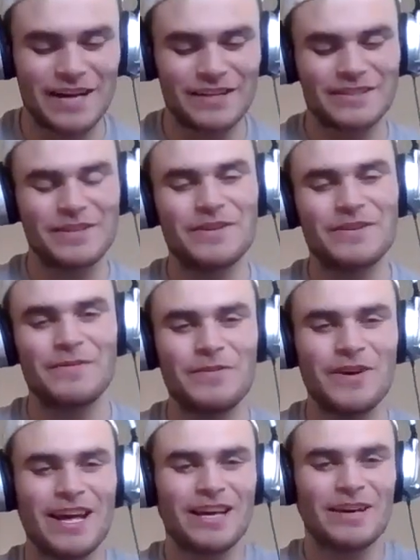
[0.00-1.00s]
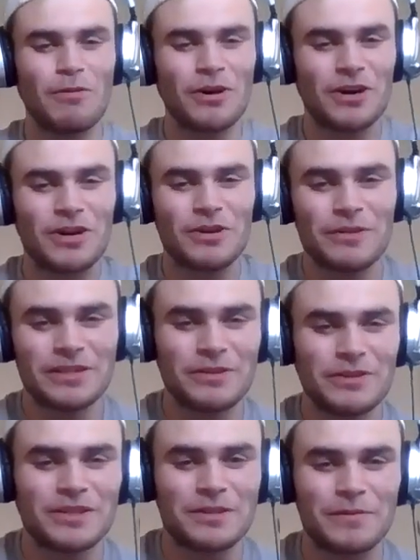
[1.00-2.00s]
So what got you into
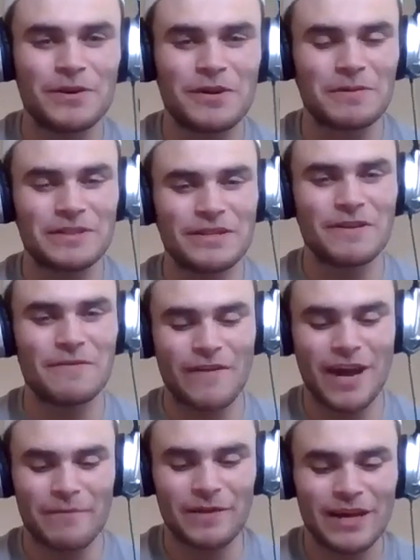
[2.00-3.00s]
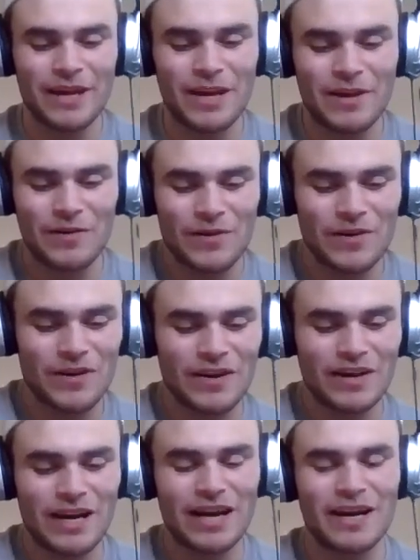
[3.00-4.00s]
your sport? Was it your family
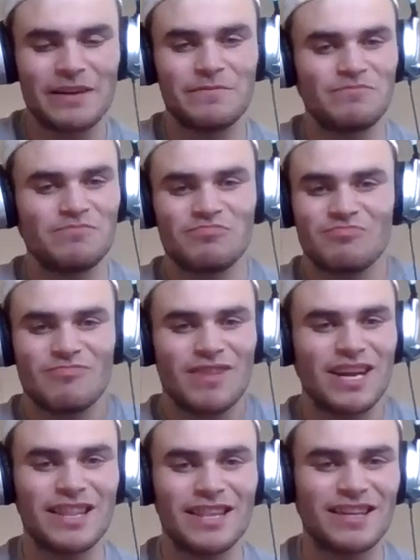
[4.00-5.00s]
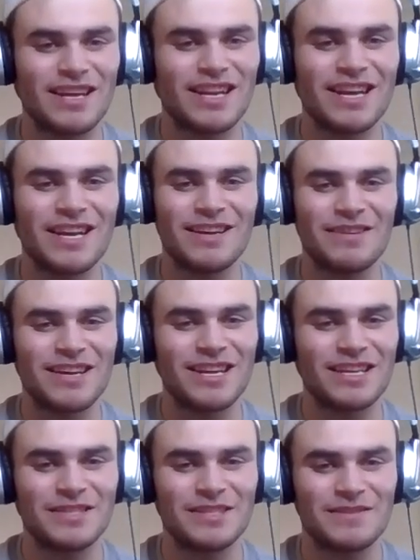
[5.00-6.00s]
or anything? Any
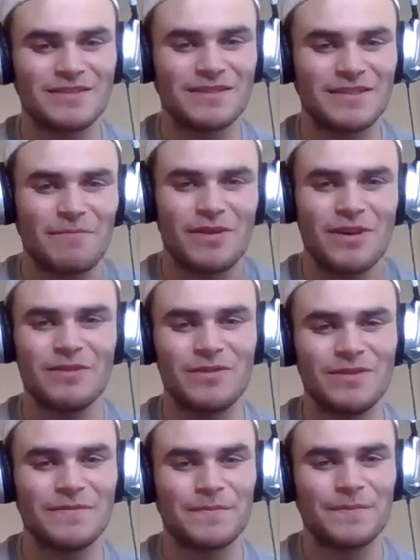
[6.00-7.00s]
someone or?